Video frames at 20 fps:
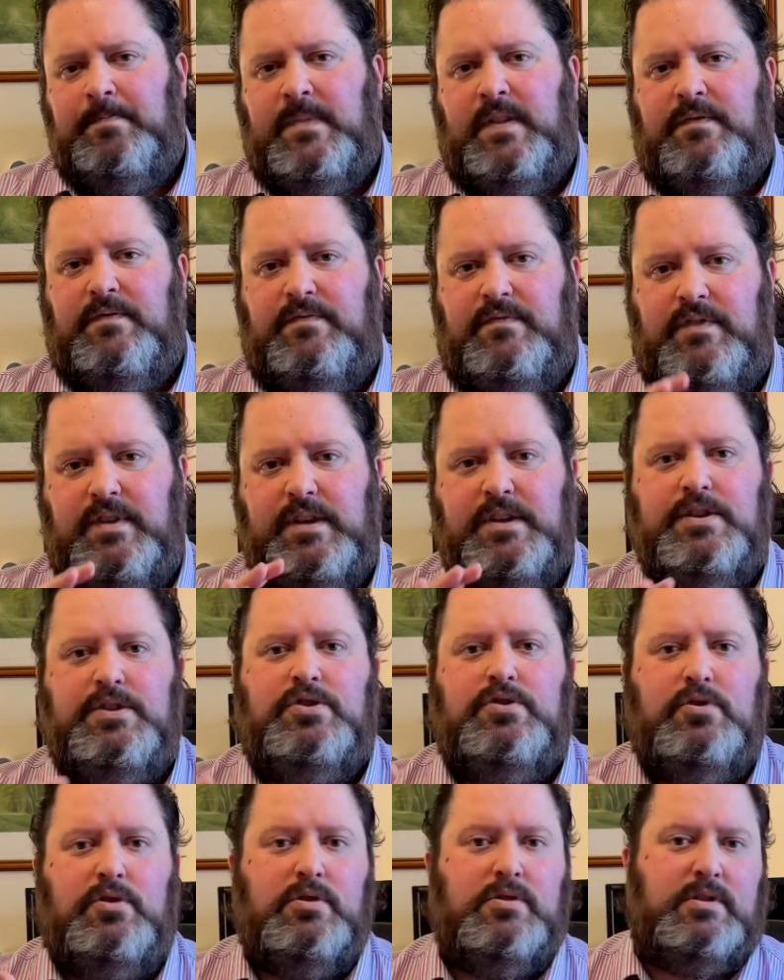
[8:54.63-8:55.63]
These you
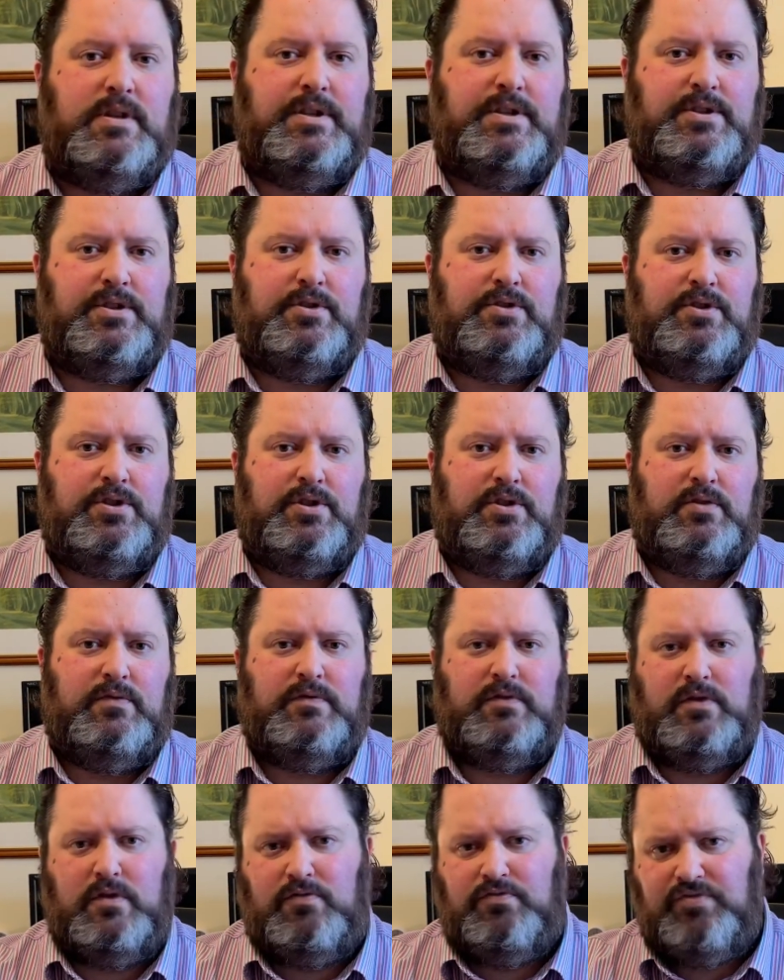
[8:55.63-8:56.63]
can listen to
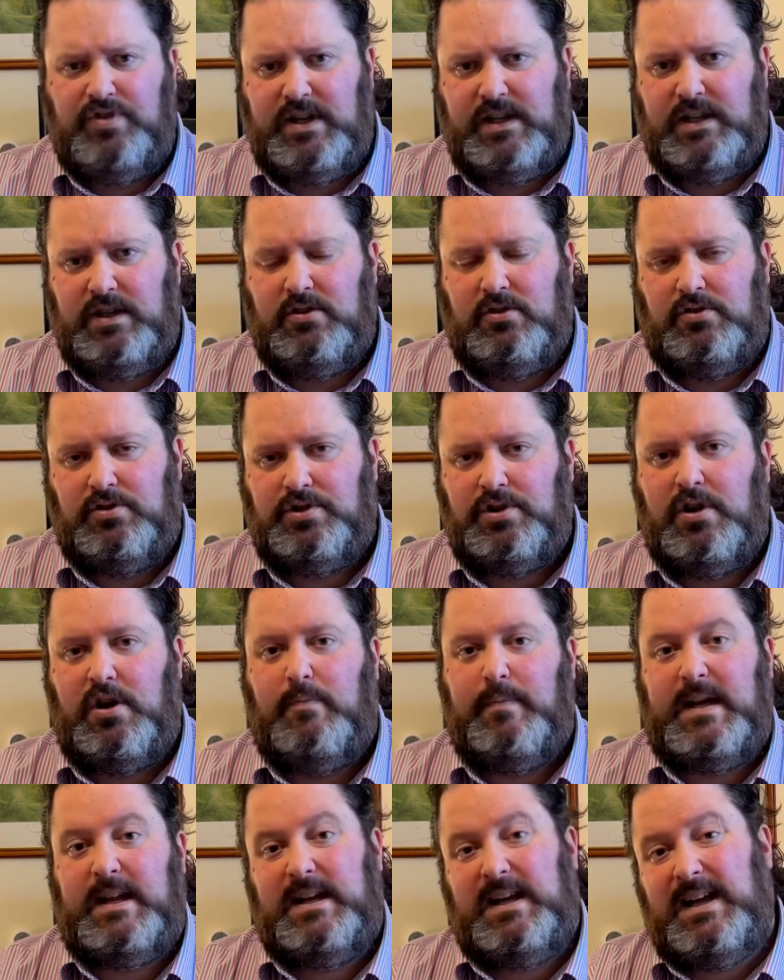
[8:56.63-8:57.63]
for a really long time
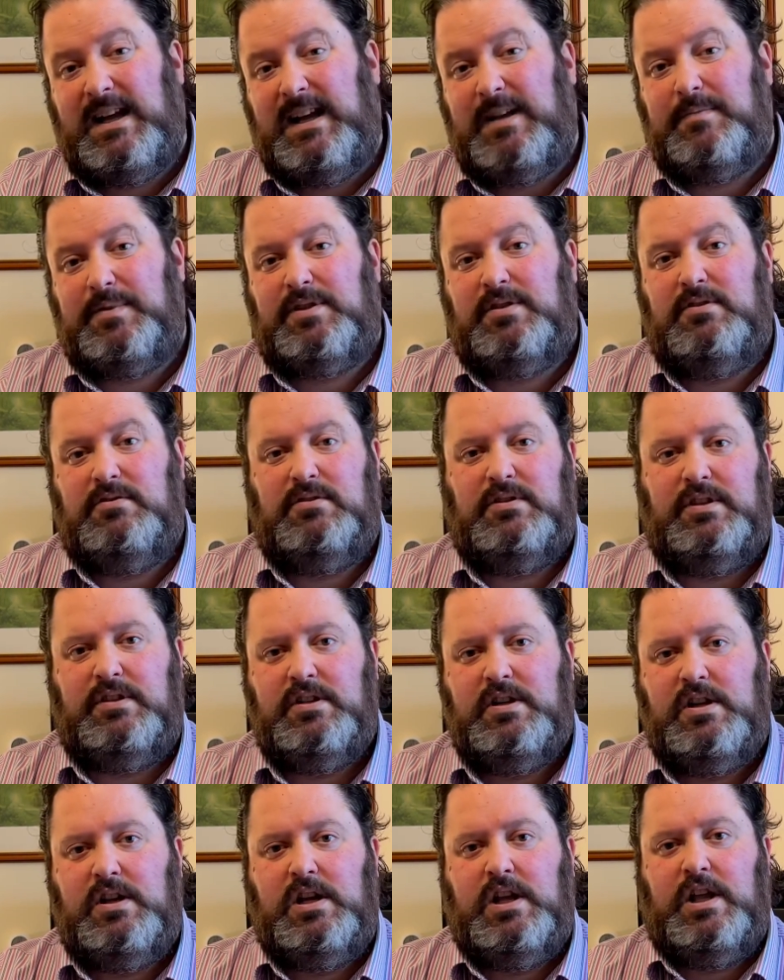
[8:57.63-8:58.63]
and absolutely
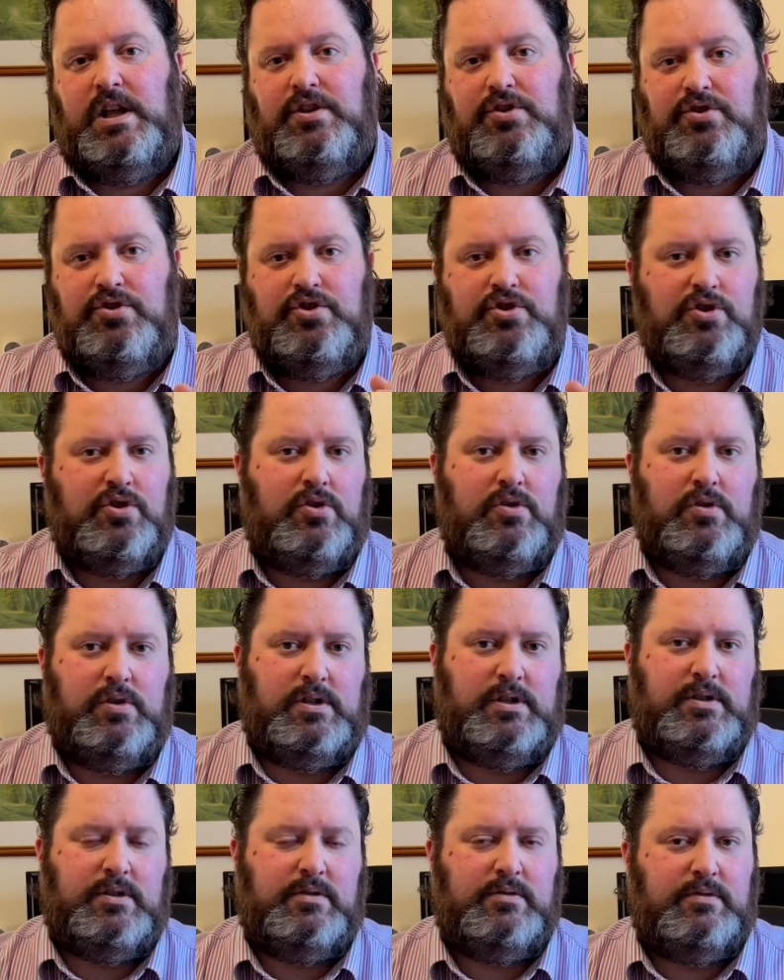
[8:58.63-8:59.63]

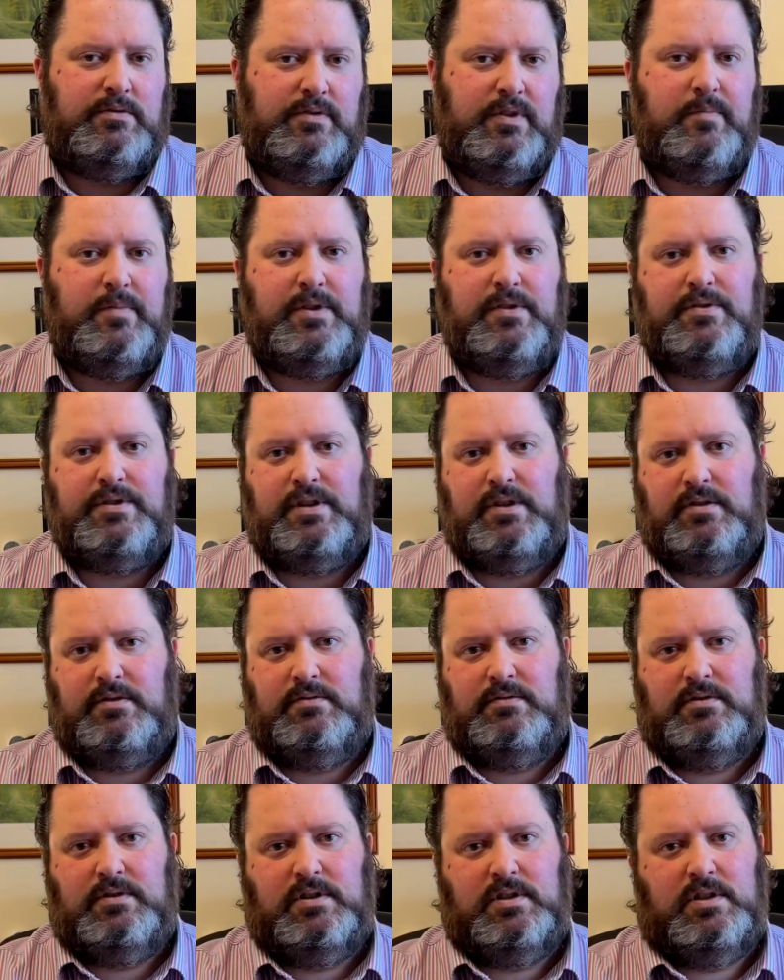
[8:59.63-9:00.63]
enjoy the music.
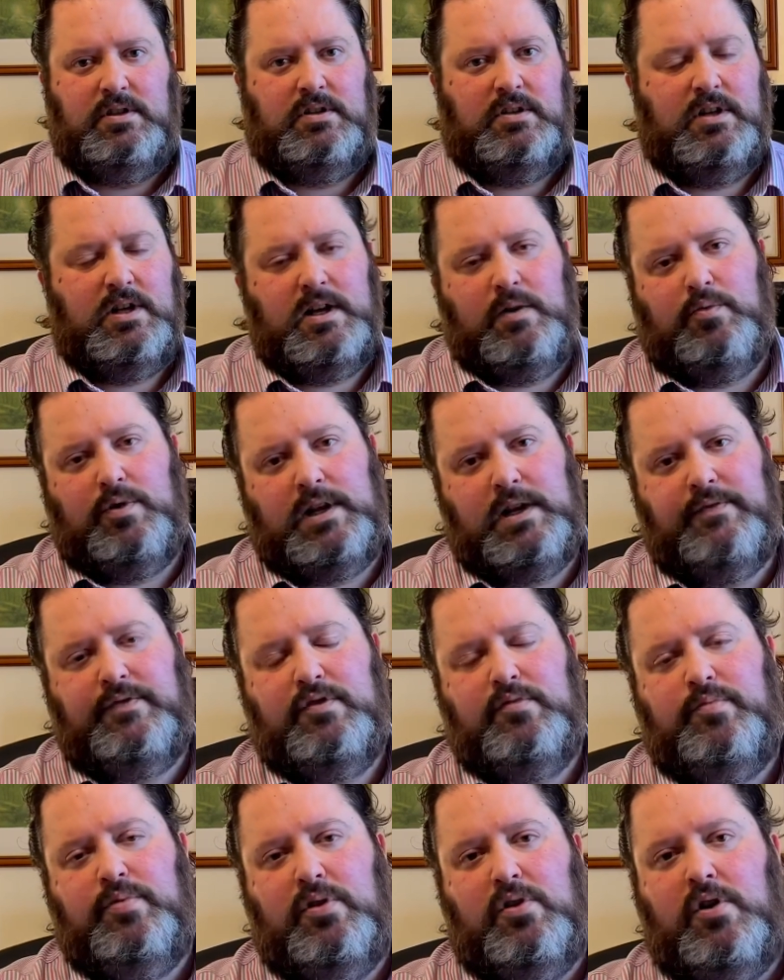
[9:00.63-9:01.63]
Whatever you
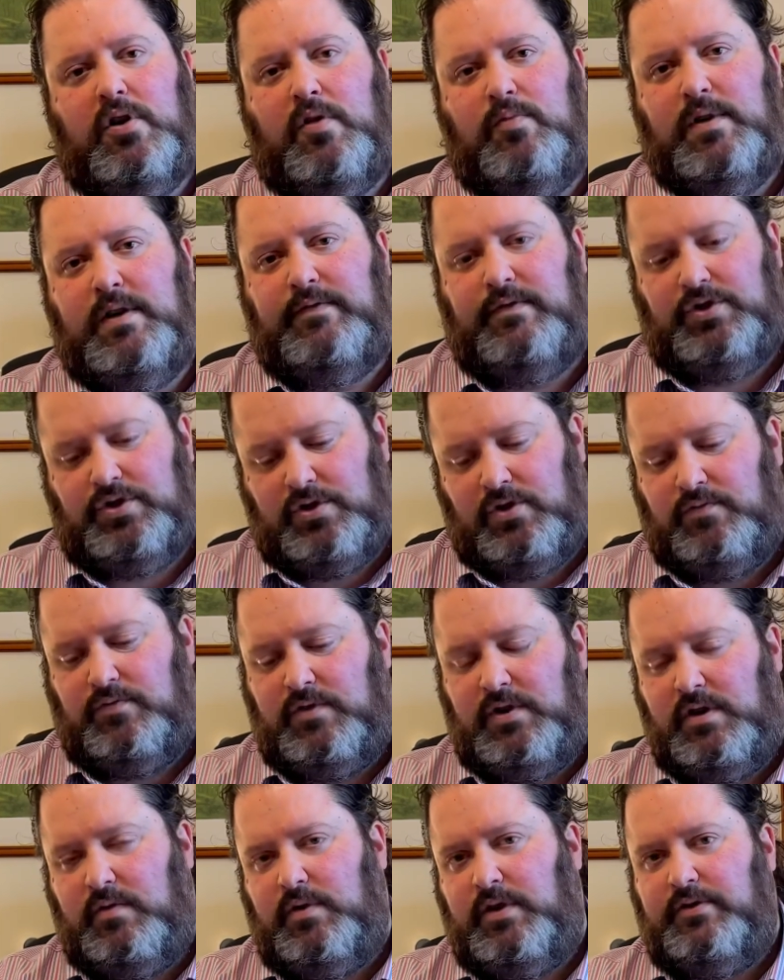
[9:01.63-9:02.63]
put on, whatever
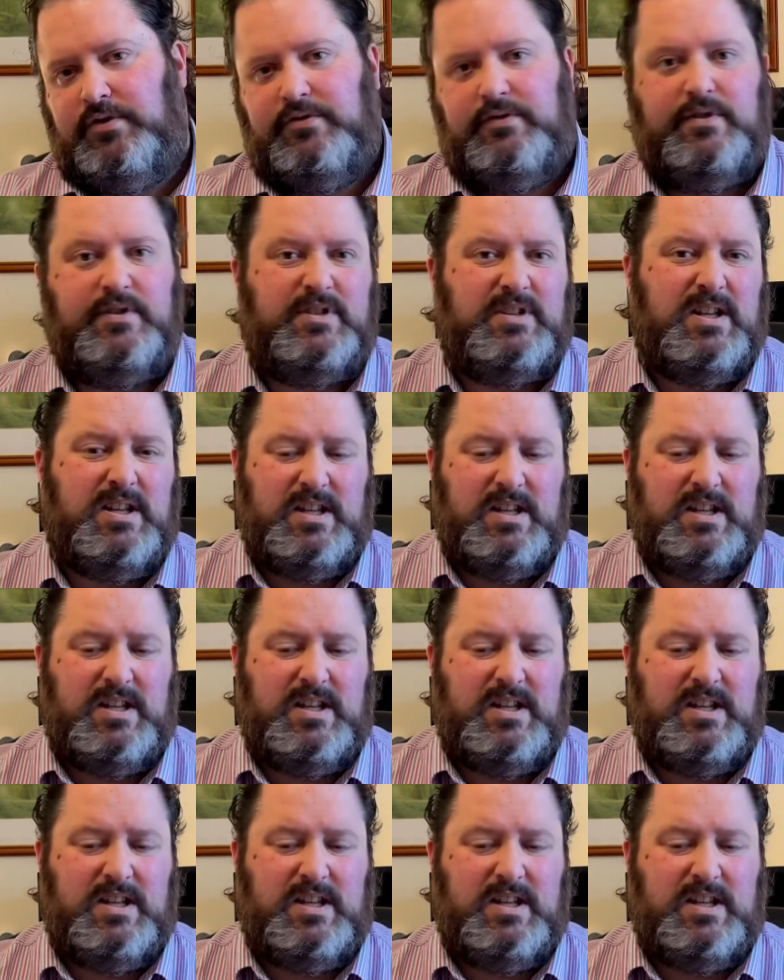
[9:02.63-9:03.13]
genre, whether it's